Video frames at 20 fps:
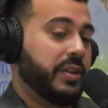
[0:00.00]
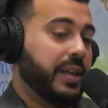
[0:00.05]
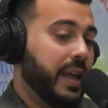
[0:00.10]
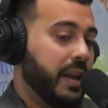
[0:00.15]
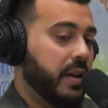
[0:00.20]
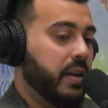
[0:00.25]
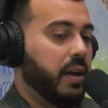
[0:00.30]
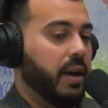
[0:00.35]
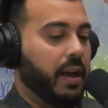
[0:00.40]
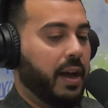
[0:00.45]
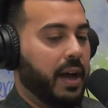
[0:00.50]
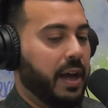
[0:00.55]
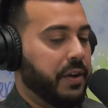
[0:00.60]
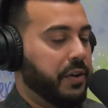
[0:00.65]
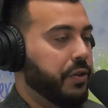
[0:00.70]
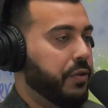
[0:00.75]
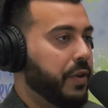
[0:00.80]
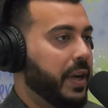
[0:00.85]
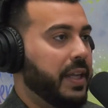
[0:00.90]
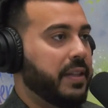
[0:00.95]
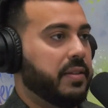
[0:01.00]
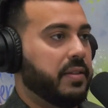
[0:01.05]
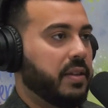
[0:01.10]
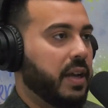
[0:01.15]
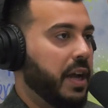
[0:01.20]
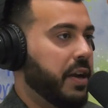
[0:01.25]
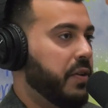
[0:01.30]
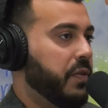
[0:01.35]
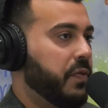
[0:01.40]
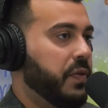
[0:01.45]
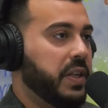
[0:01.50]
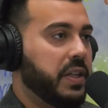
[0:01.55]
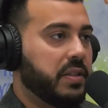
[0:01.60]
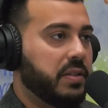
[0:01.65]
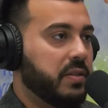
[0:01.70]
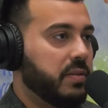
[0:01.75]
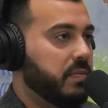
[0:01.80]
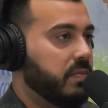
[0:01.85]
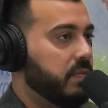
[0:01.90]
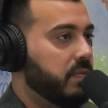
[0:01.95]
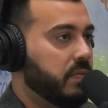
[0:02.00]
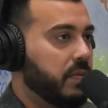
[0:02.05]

again, higher rates, higher fees.